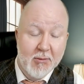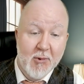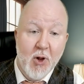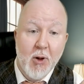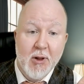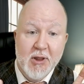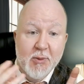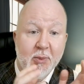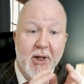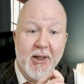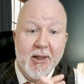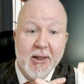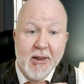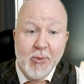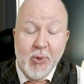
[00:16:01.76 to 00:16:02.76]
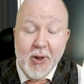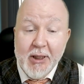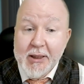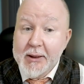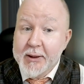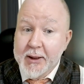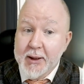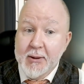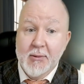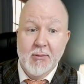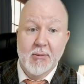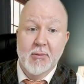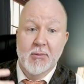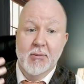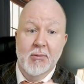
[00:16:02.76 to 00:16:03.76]
caused by another party, then
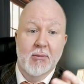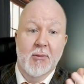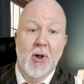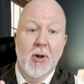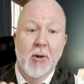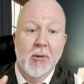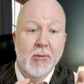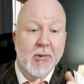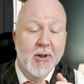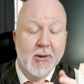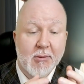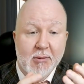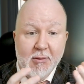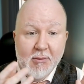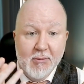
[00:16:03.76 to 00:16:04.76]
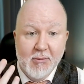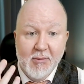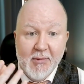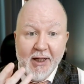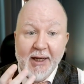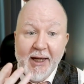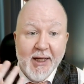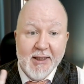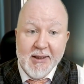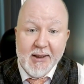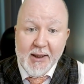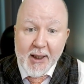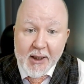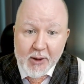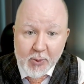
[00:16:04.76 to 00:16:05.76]
hold it against
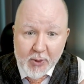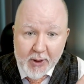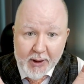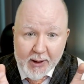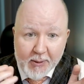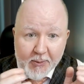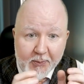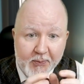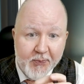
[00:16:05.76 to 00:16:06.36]
the other party.